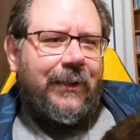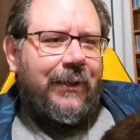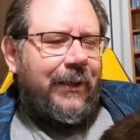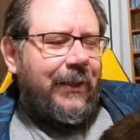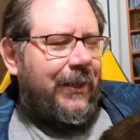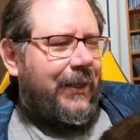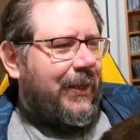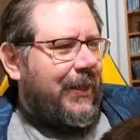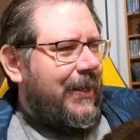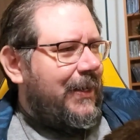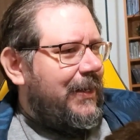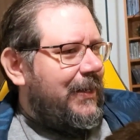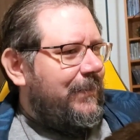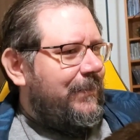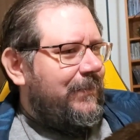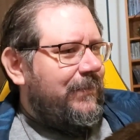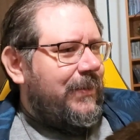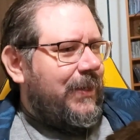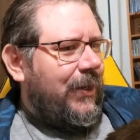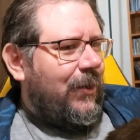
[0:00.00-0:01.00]

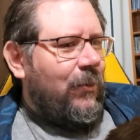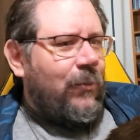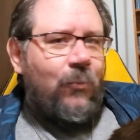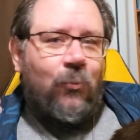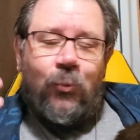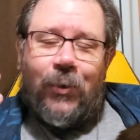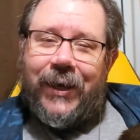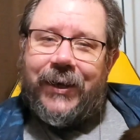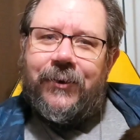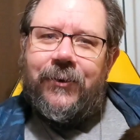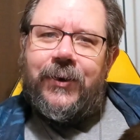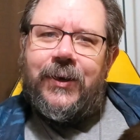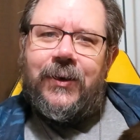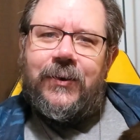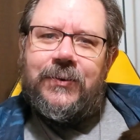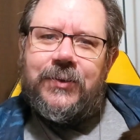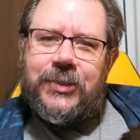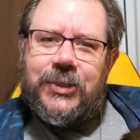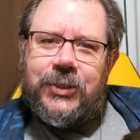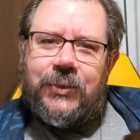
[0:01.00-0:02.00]
Writer
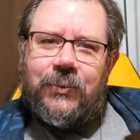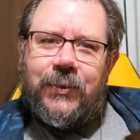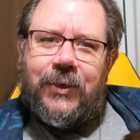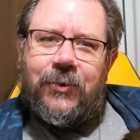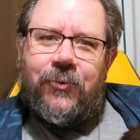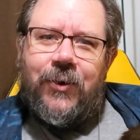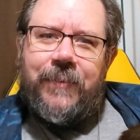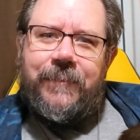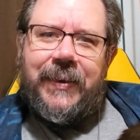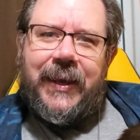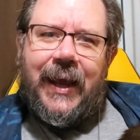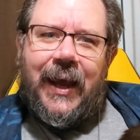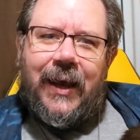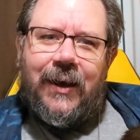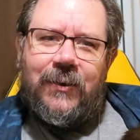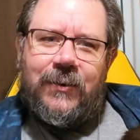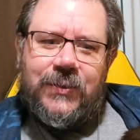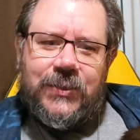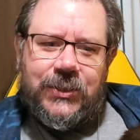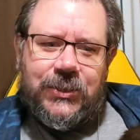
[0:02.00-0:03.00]
goes to a creepy
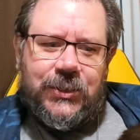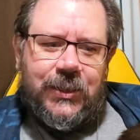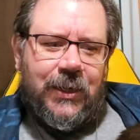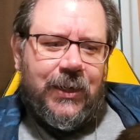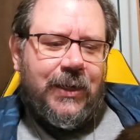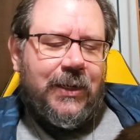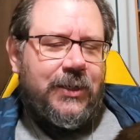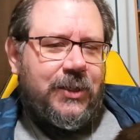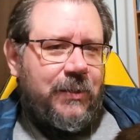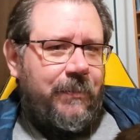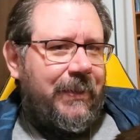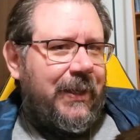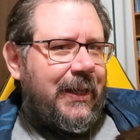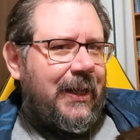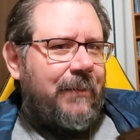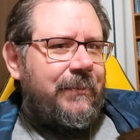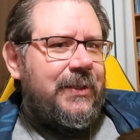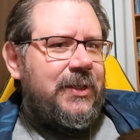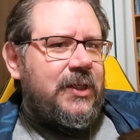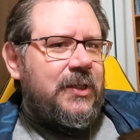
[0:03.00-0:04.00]
house to
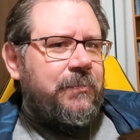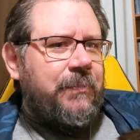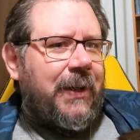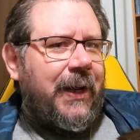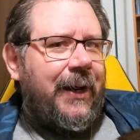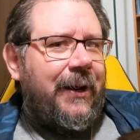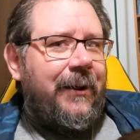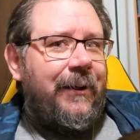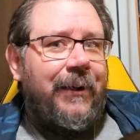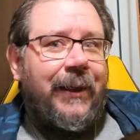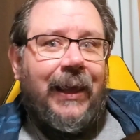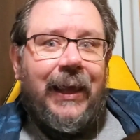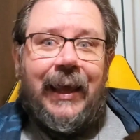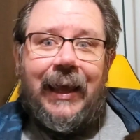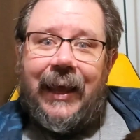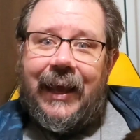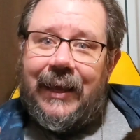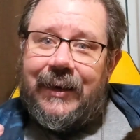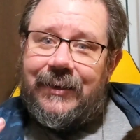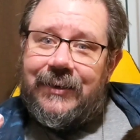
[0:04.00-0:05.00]
become inspired
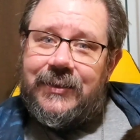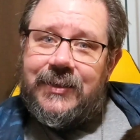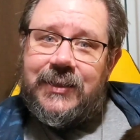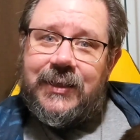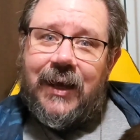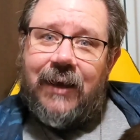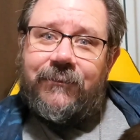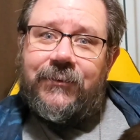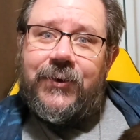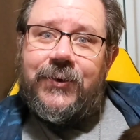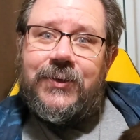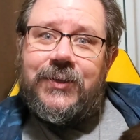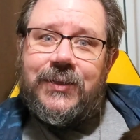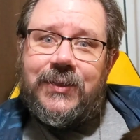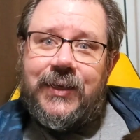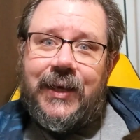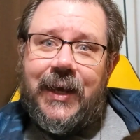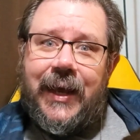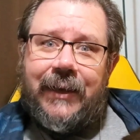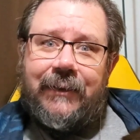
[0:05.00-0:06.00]
and discovers
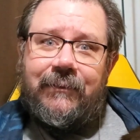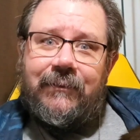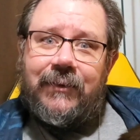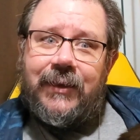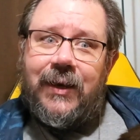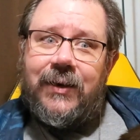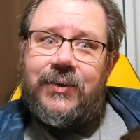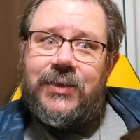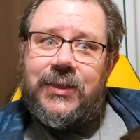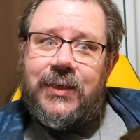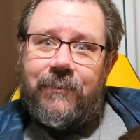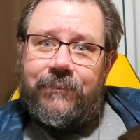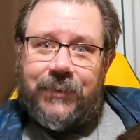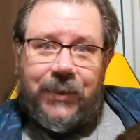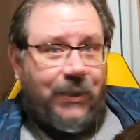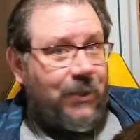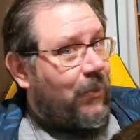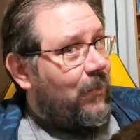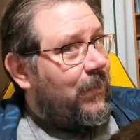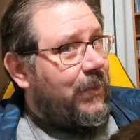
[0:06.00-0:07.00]
that there's
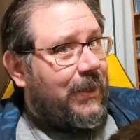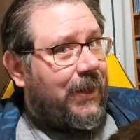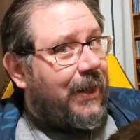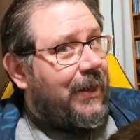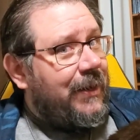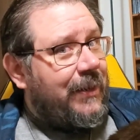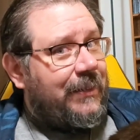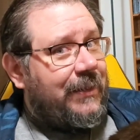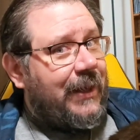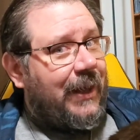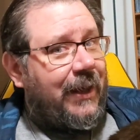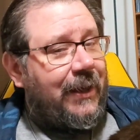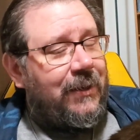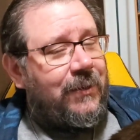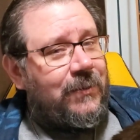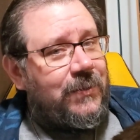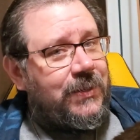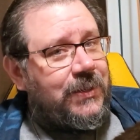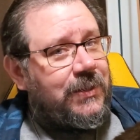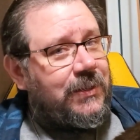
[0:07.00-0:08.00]
something going on in the
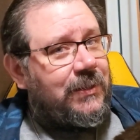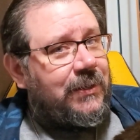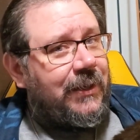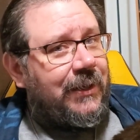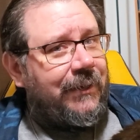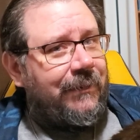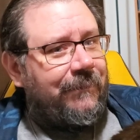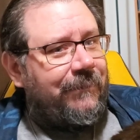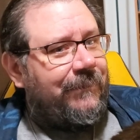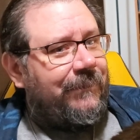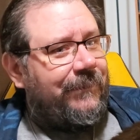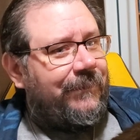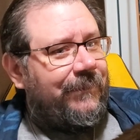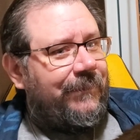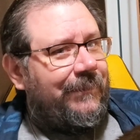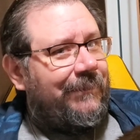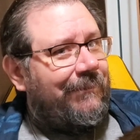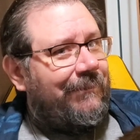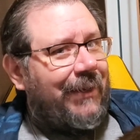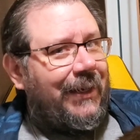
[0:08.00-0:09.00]
house that
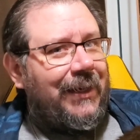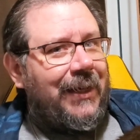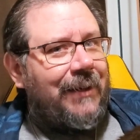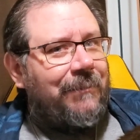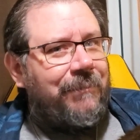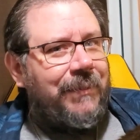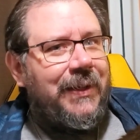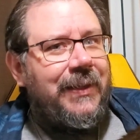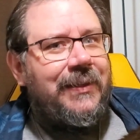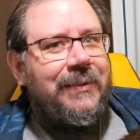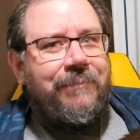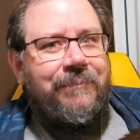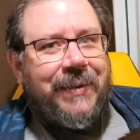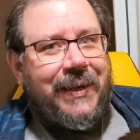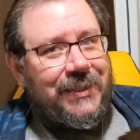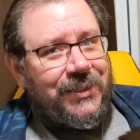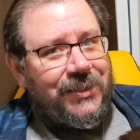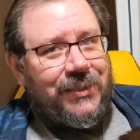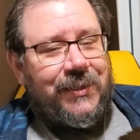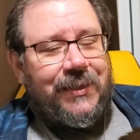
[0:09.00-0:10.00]
may not be the
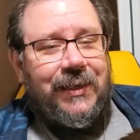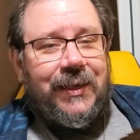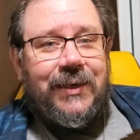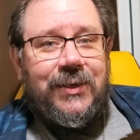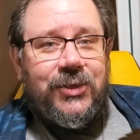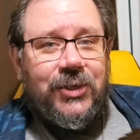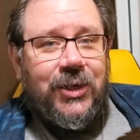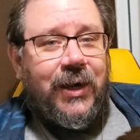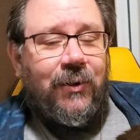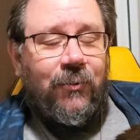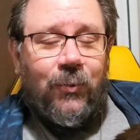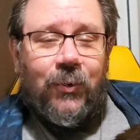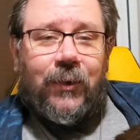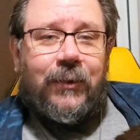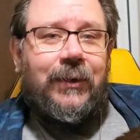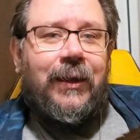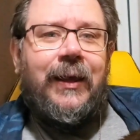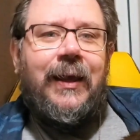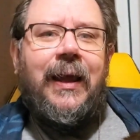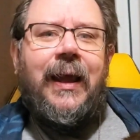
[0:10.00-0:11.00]
best in the entire
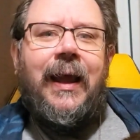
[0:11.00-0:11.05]
world.